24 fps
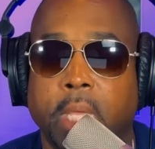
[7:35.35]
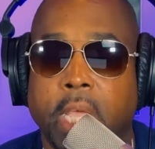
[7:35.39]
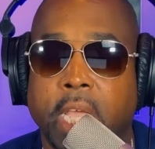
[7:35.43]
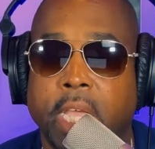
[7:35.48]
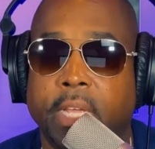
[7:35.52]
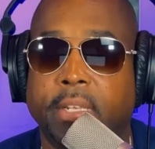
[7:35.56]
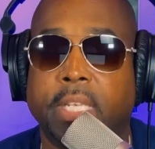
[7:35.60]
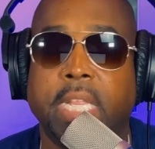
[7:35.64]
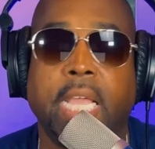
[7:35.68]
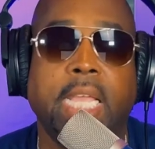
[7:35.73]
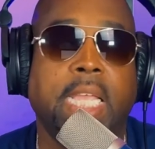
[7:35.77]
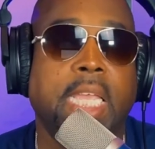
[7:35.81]

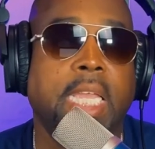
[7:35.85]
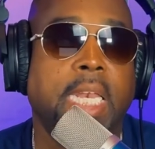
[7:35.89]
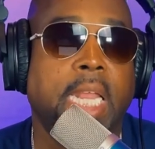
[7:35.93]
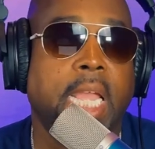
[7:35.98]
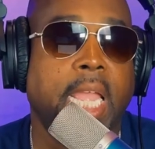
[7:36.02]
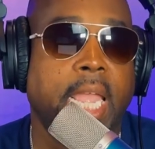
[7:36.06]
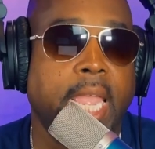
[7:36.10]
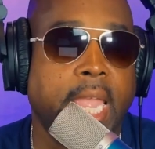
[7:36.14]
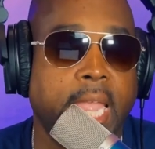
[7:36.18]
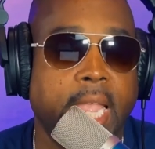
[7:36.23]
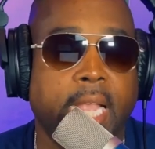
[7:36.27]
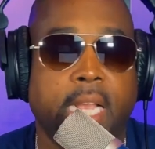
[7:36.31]
If they get
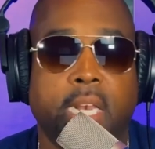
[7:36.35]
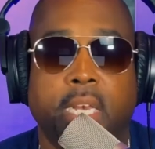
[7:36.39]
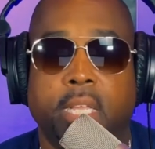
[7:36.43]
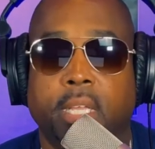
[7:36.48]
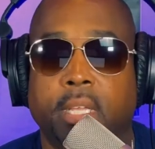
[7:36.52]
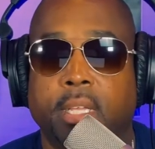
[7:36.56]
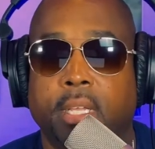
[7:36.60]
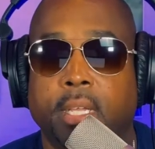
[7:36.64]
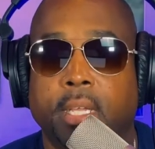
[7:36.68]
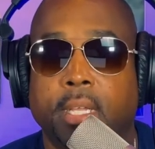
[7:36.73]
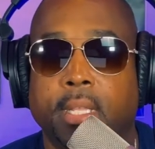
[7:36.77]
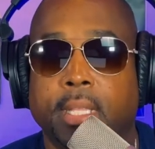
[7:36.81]
an
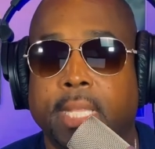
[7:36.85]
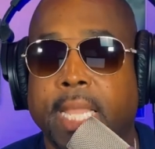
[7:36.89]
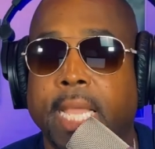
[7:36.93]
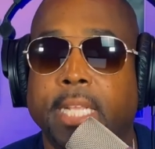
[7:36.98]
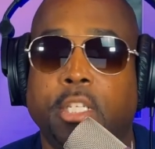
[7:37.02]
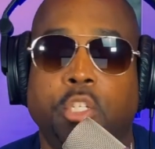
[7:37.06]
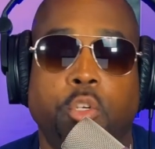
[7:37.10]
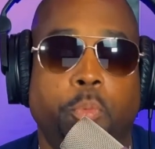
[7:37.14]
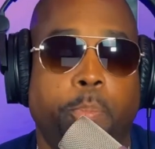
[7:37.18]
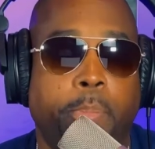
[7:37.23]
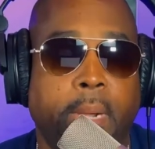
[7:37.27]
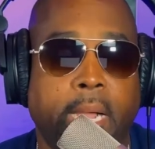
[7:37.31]
inkling
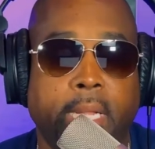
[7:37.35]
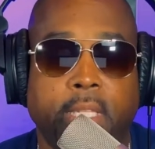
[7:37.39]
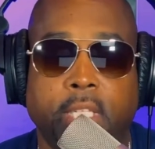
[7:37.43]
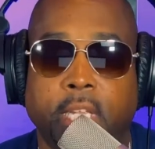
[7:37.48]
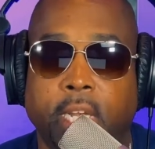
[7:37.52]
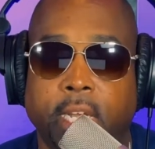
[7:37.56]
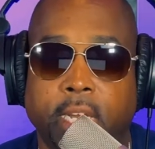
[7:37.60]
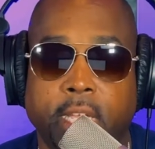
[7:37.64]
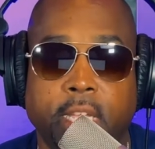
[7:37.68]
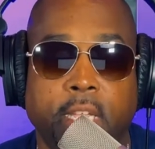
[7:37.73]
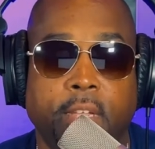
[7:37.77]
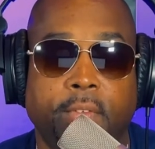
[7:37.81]
that you about to
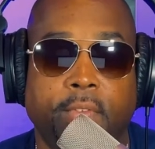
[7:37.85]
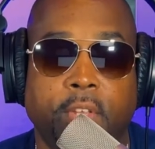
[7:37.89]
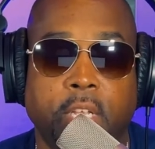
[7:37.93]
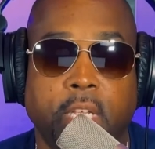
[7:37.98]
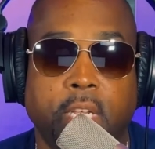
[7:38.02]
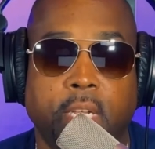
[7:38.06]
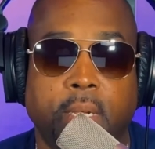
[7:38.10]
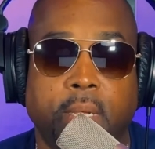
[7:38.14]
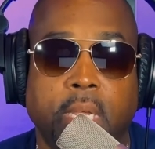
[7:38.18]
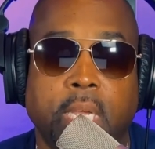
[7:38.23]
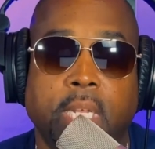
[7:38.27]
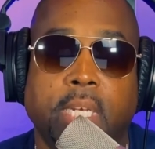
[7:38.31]
leave
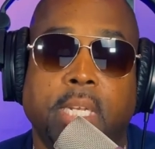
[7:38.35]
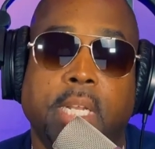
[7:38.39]
them,